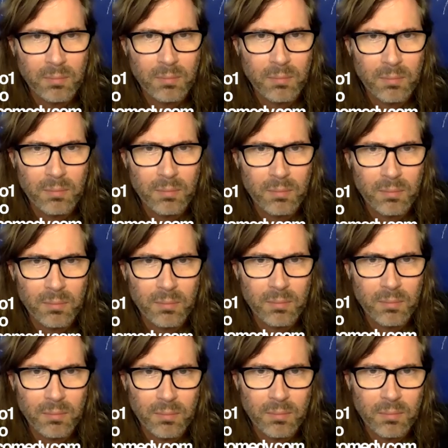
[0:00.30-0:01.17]

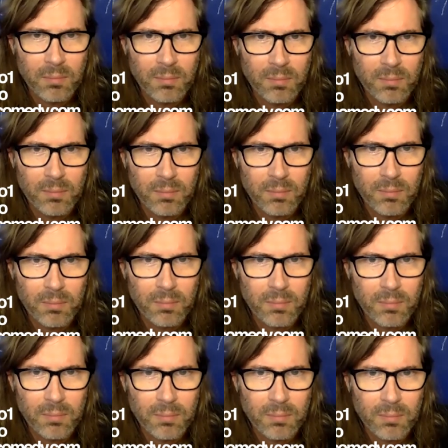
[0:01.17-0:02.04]

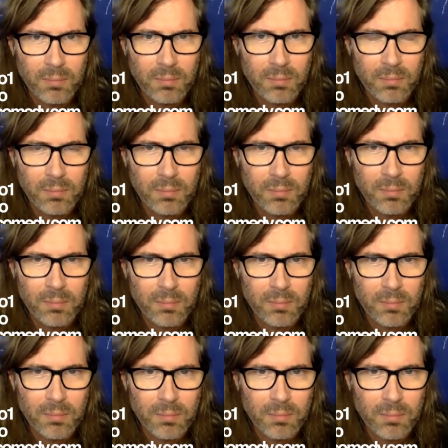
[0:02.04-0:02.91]

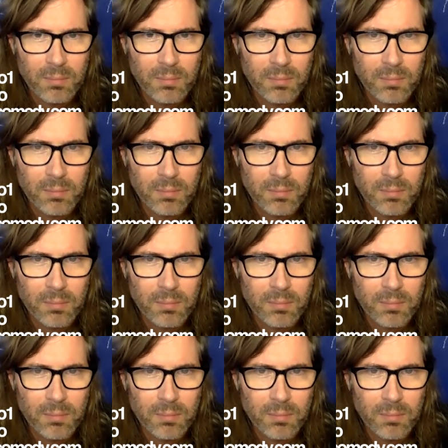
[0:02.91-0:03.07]
[no speech]